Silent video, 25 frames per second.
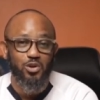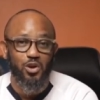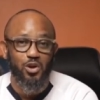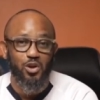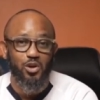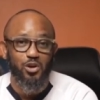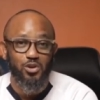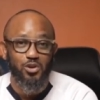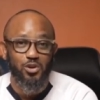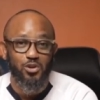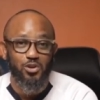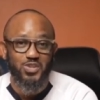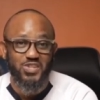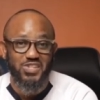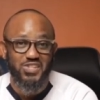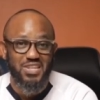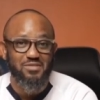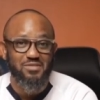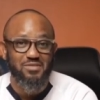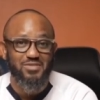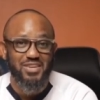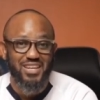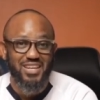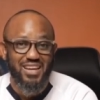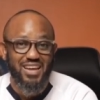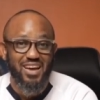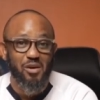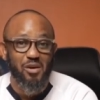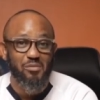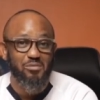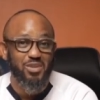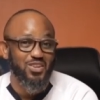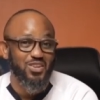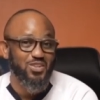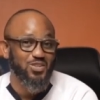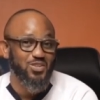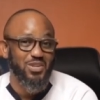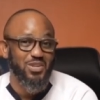on your CV now
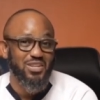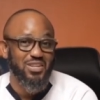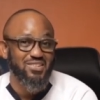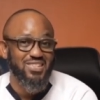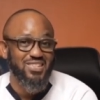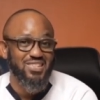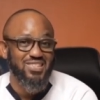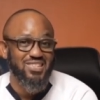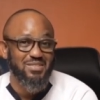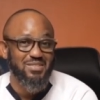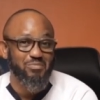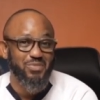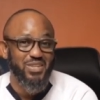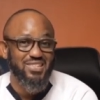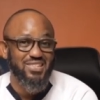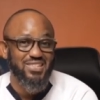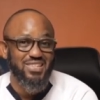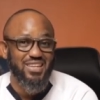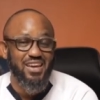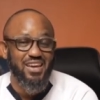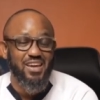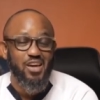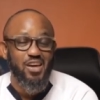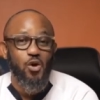because you can just simply say,